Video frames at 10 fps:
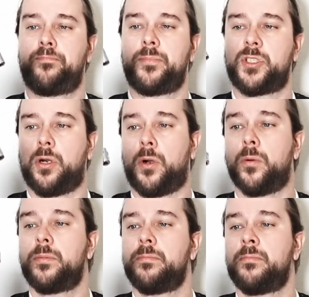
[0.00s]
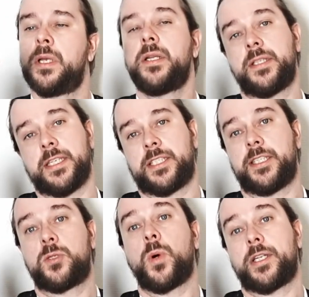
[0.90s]
So this
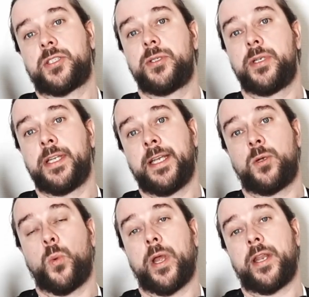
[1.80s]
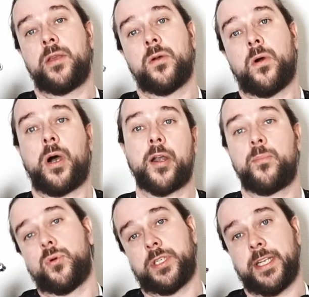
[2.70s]
is what you need when you are
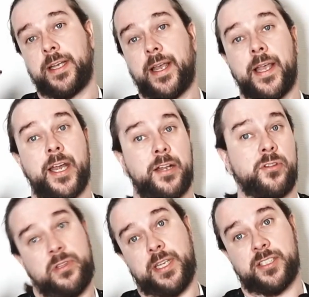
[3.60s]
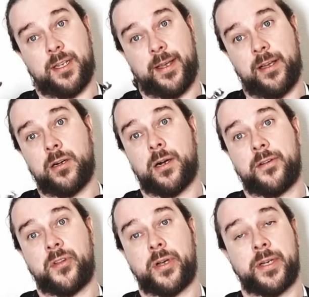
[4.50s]
putting air to things like car
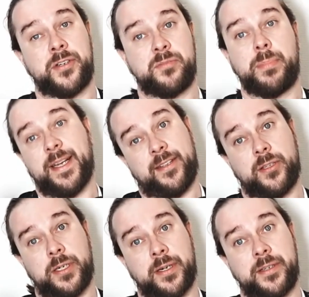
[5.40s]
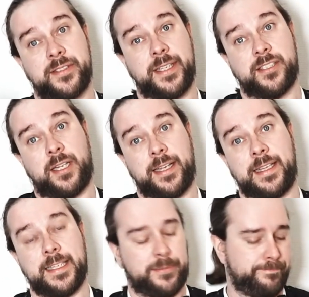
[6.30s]
tires, bike tires, things like
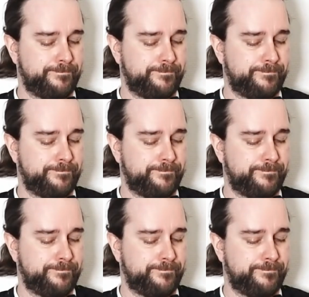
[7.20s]
that.